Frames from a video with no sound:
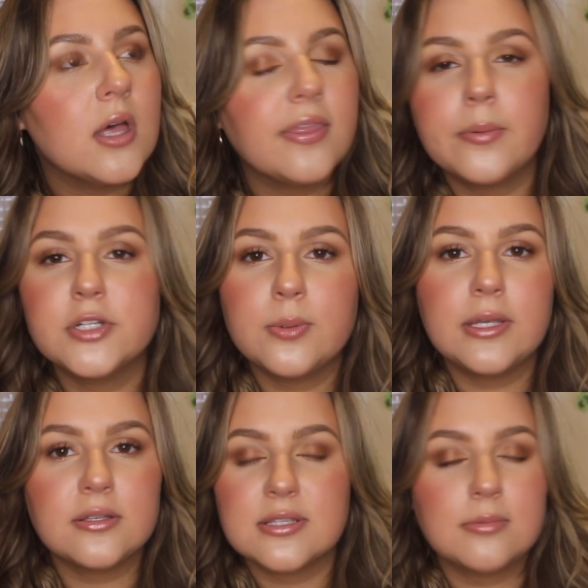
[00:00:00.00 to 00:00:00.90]
They were
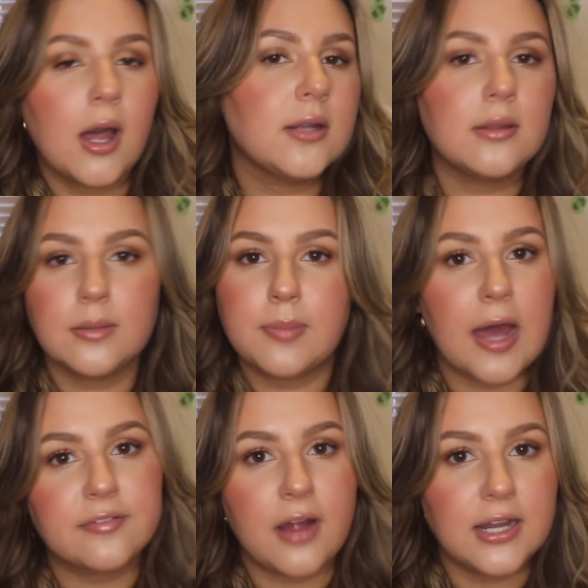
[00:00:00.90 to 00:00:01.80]
doing some kind of like
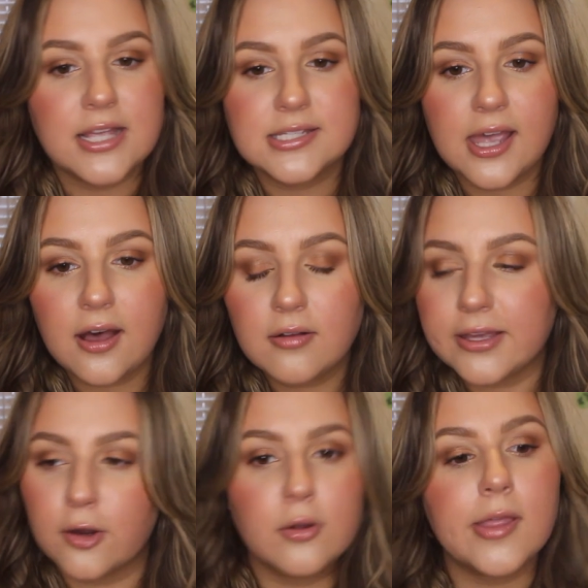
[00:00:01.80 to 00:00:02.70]
Black Friday sale,
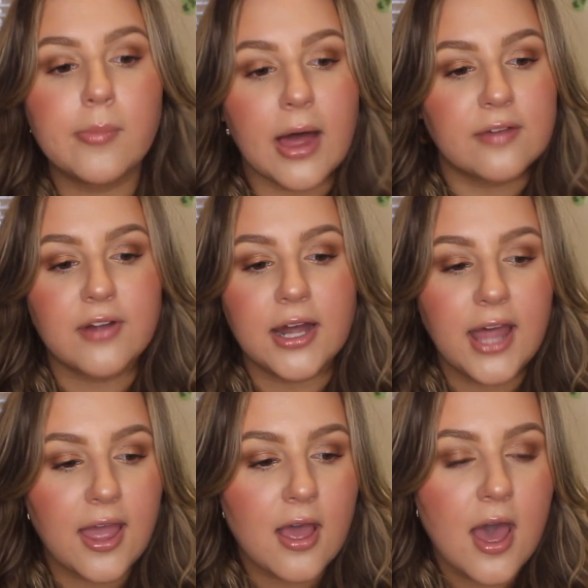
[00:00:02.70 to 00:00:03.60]
like early Black
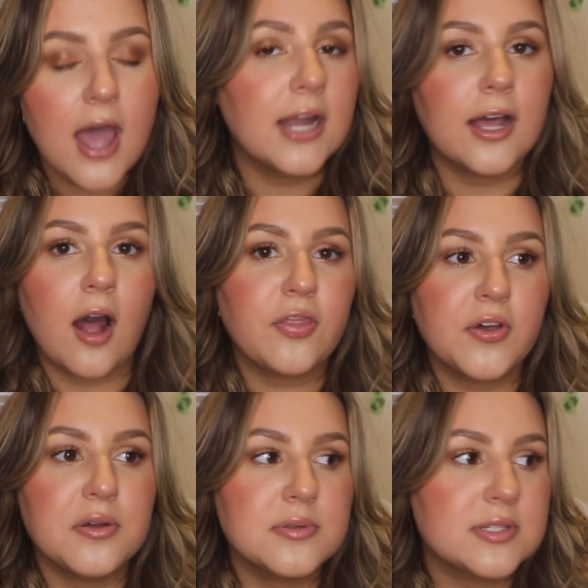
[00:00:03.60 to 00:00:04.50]
Friday, and I got
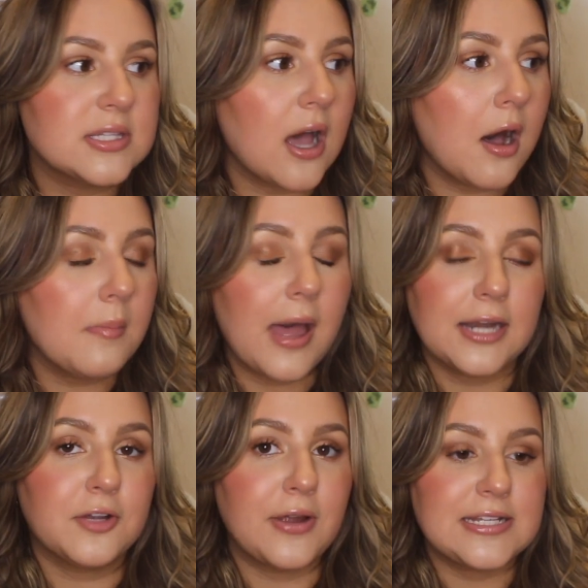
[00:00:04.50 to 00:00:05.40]
those
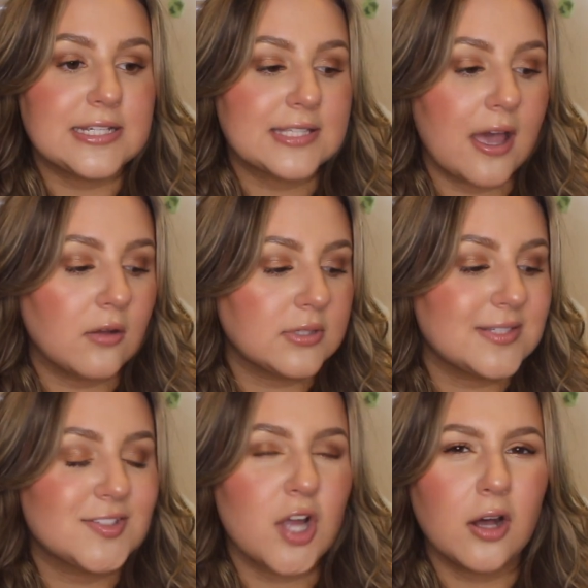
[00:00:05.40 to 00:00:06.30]
at a great discount
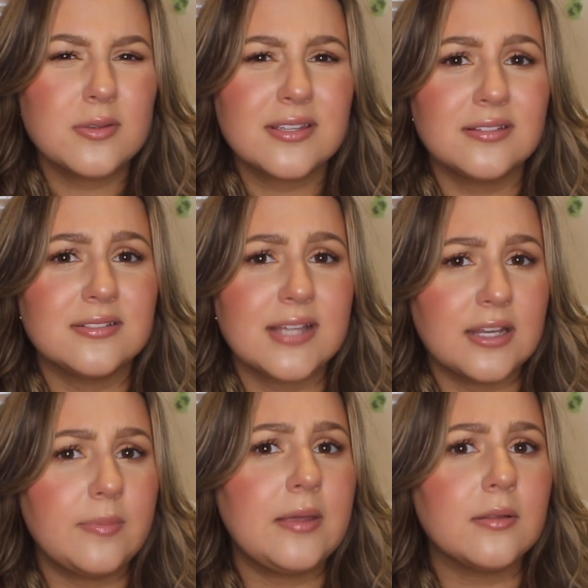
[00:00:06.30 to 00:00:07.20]
because Chacos can
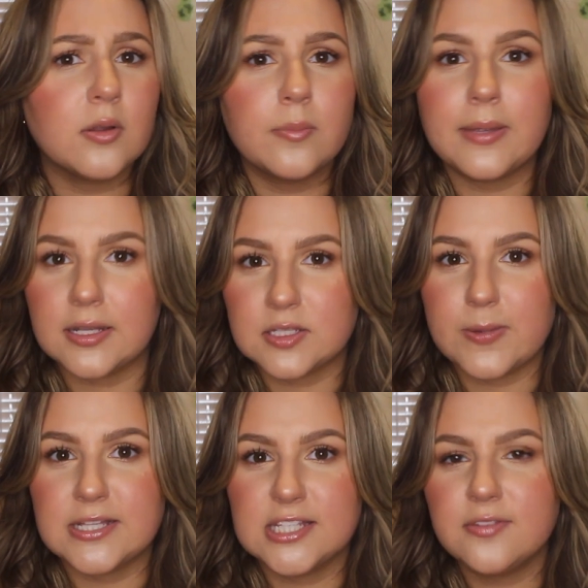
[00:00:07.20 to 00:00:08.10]
tend to be a little bit
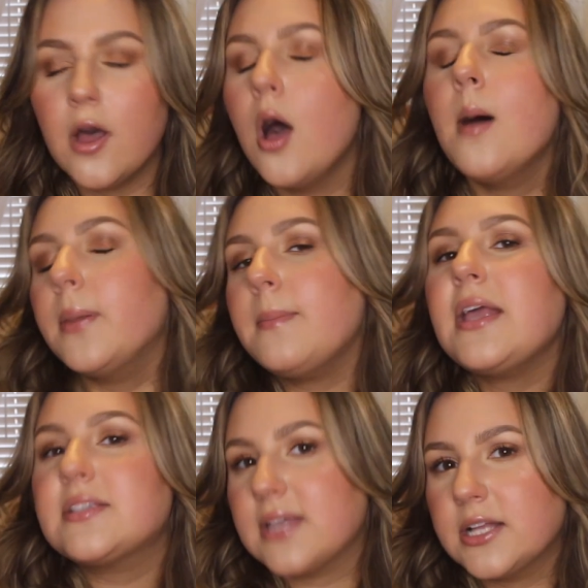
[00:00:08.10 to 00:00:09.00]
expensive, but it
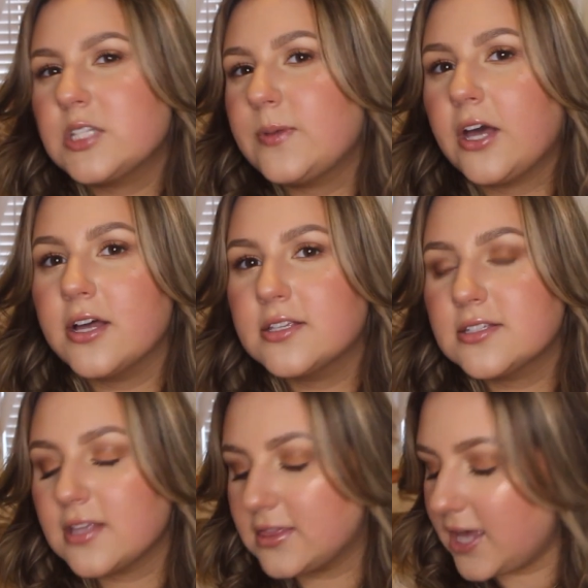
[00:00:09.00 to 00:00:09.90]
makes sense
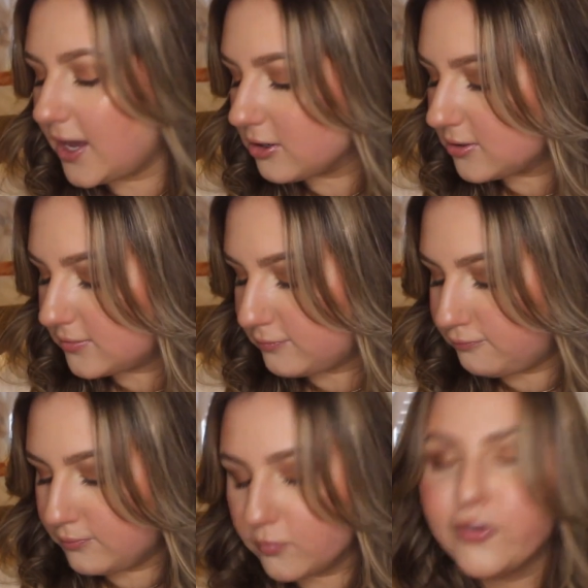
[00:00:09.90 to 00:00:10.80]
because they are
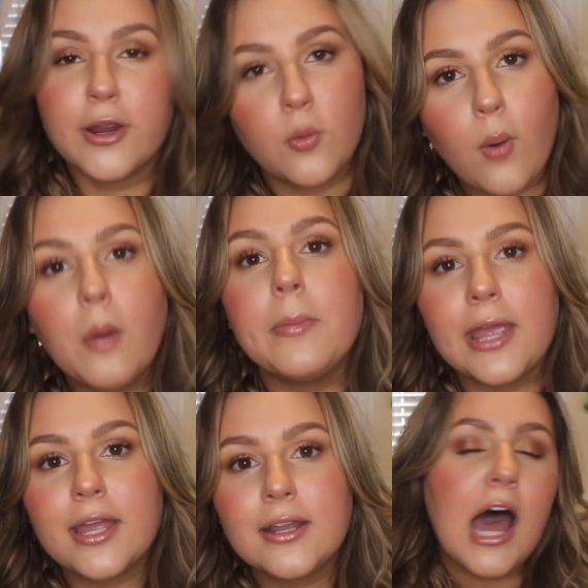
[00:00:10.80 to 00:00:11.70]
very well
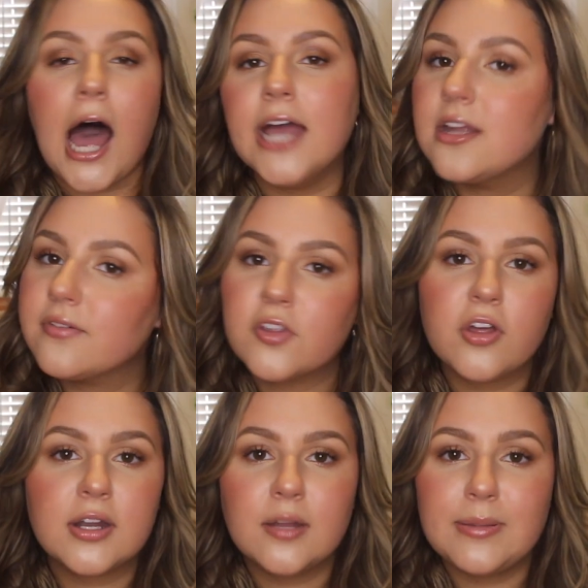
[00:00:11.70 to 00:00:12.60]
made. I never
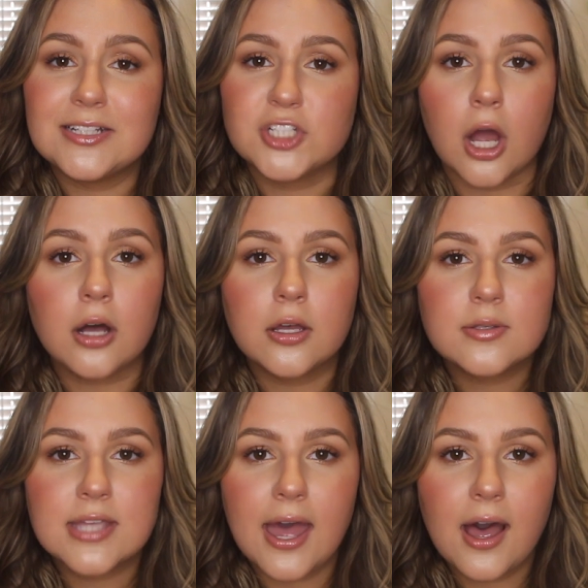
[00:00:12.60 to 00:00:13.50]
thought I'd be a
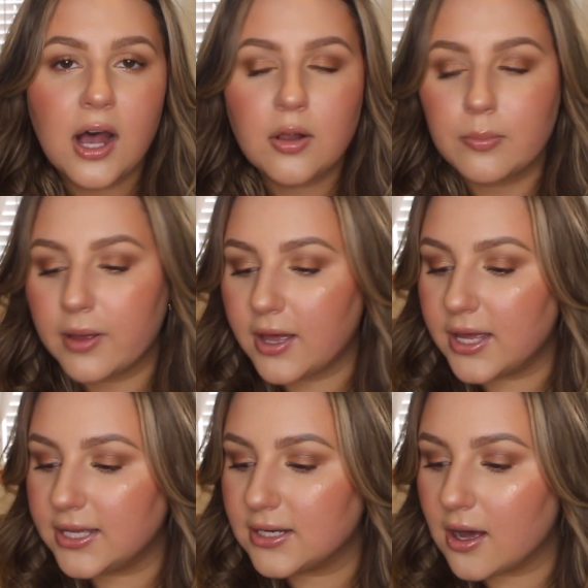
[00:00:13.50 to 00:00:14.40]
Chacos gal,
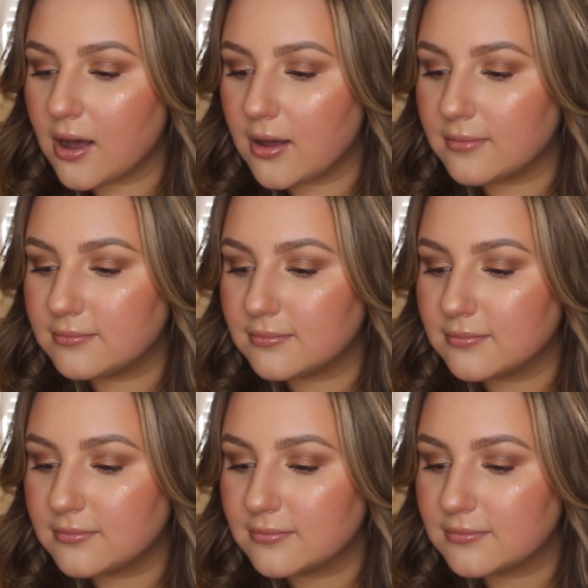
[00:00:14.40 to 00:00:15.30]
but
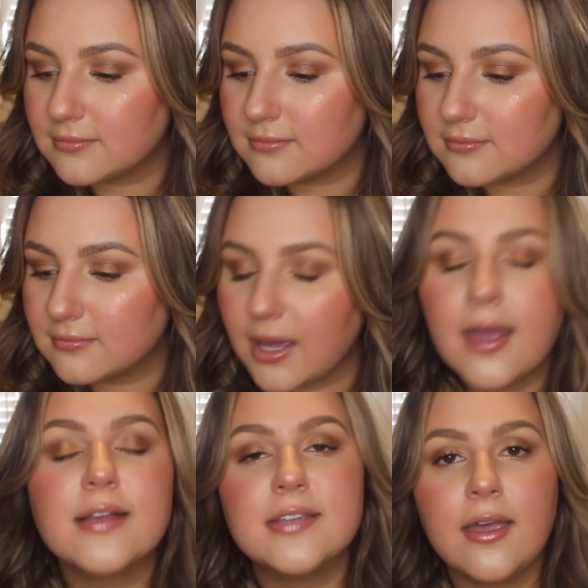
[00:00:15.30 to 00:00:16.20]
I
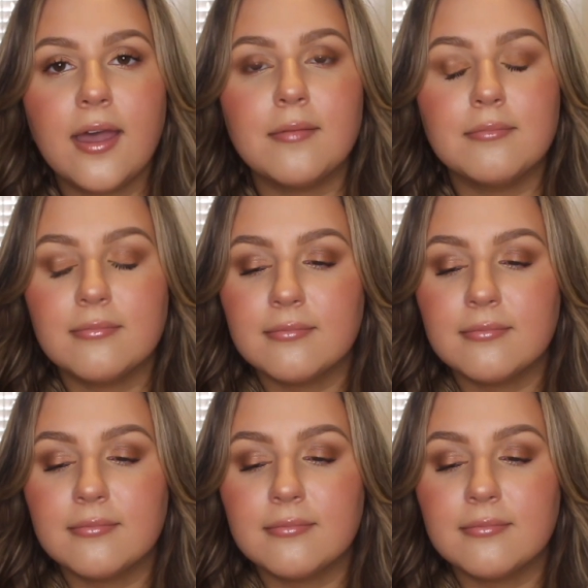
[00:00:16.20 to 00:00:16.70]
guess I am.